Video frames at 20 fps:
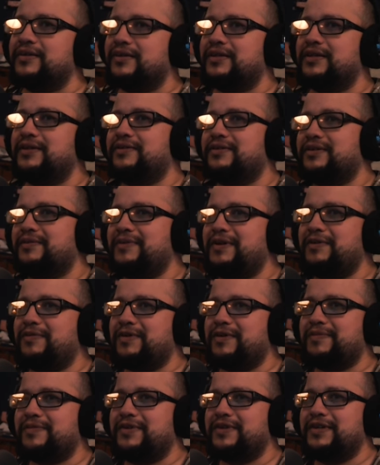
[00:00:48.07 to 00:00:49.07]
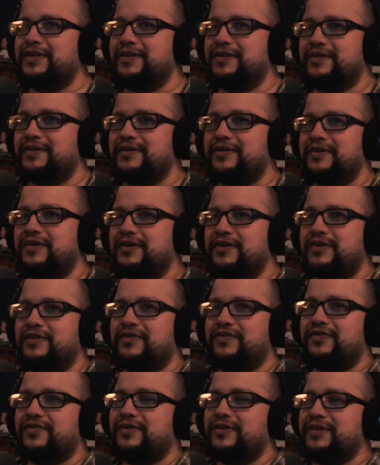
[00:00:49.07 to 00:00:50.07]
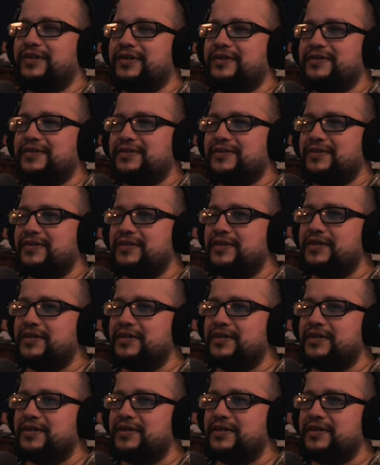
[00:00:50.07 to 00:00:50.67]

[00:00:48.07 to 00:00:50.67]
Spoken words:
No other main weapon here for this.